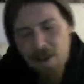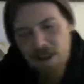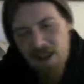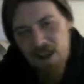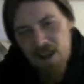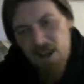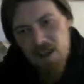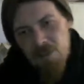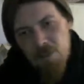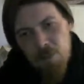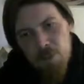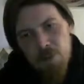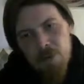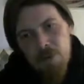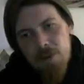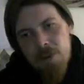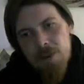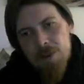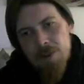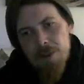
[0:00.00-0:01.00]
Even if we
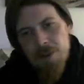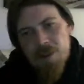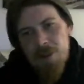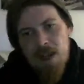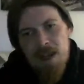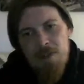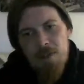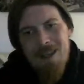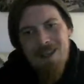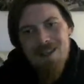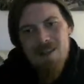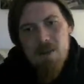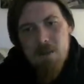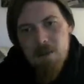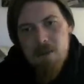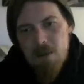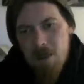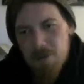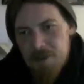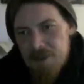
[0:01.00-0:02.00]
lose this game, it's
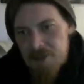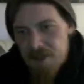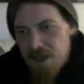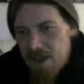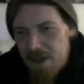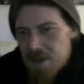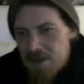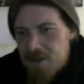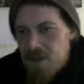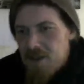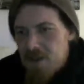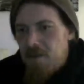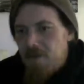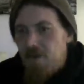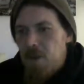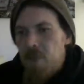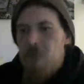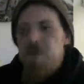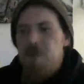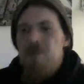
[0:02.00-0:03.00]
not a disaster because I
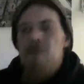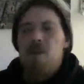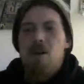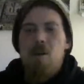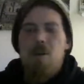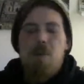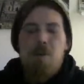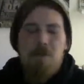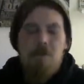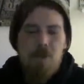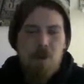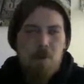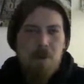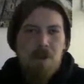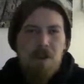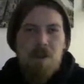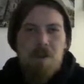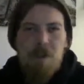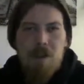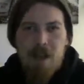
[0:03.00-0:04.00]
think we still performed
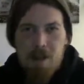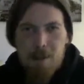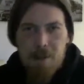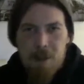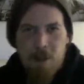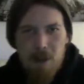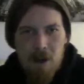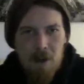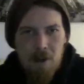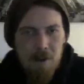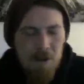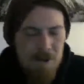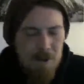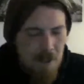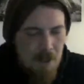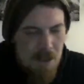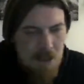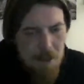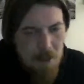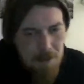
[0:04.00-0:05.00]
incredibly well in the
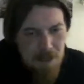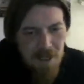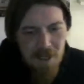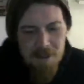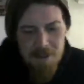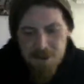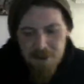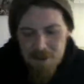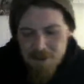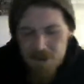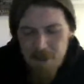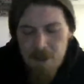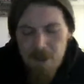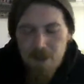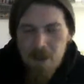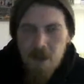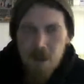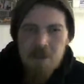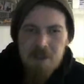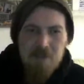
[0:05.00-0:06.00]
circumstances.
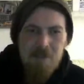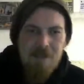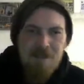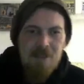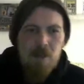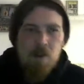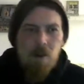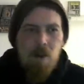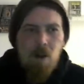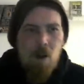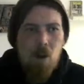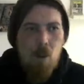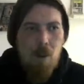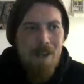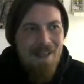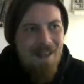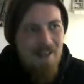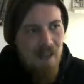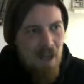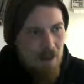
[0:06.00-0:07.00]
I think there's a long way
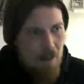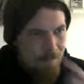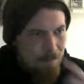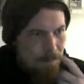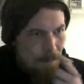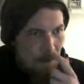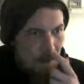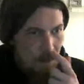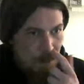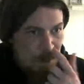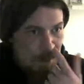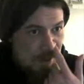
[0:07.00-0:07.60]
to go. We could